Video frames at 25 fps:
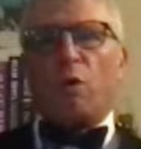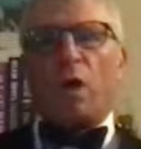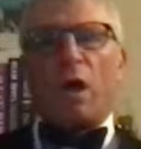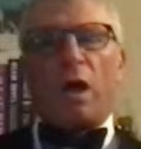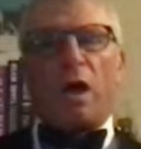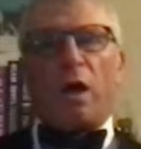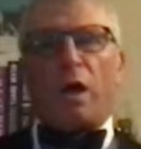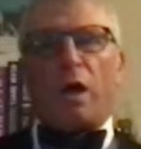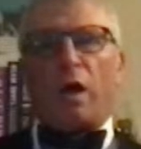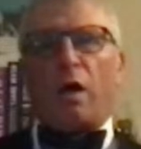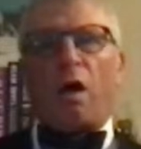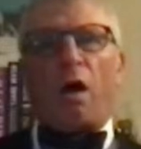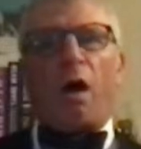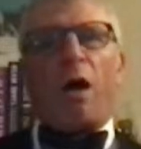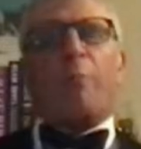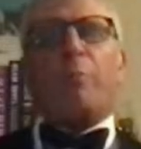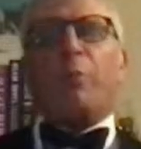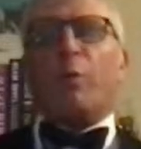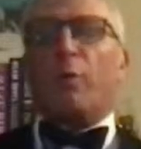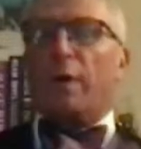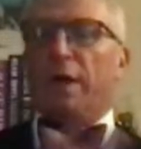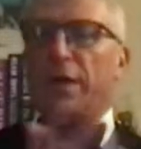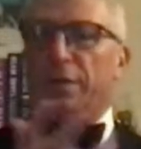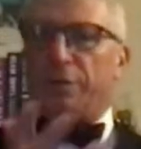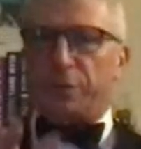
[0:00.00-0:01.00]

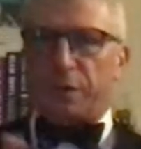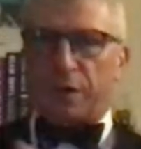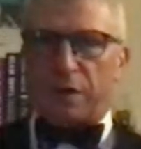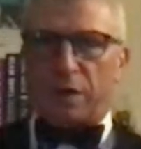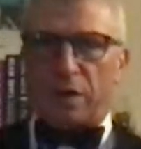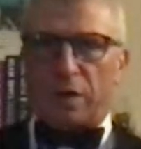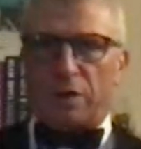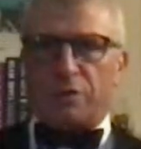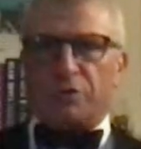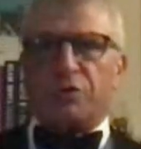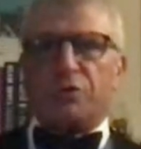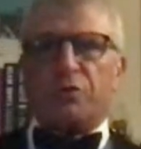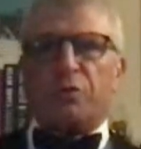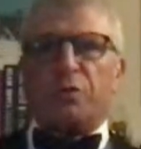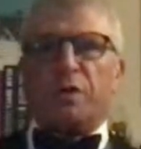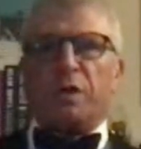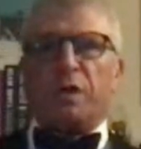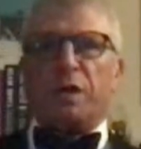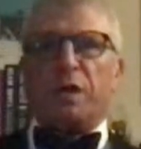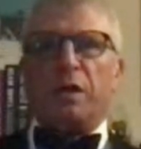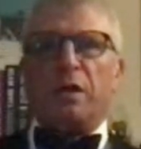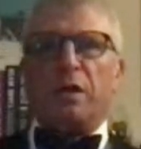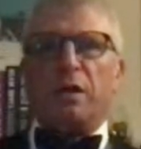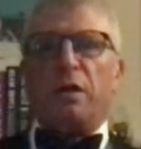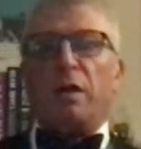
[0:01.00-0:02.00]
operate the
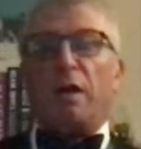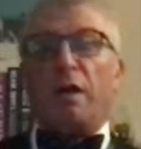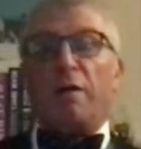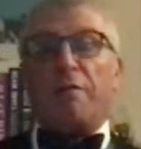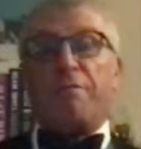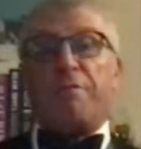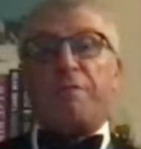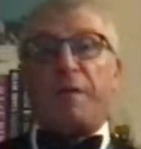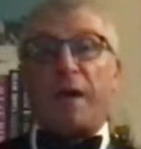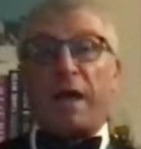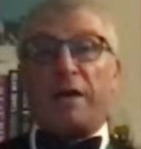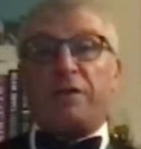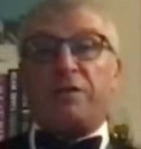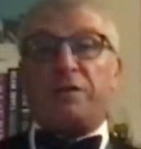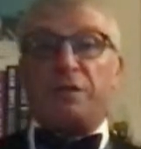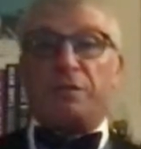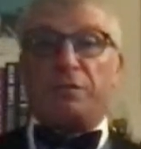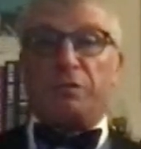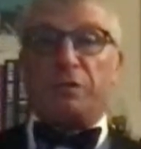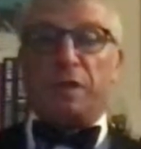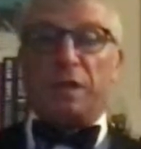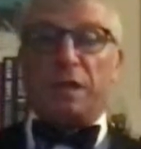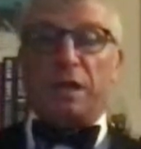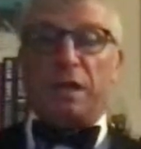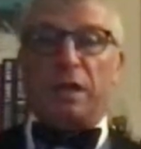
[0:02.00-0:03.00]
country
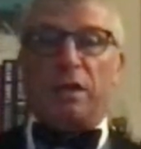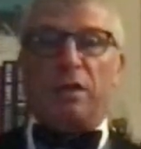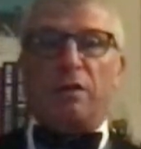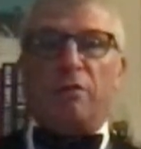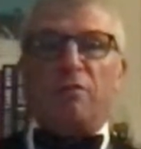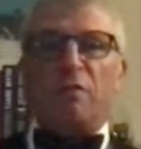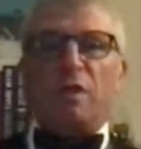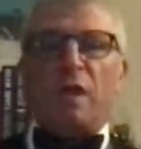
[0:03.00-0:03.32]
effectively.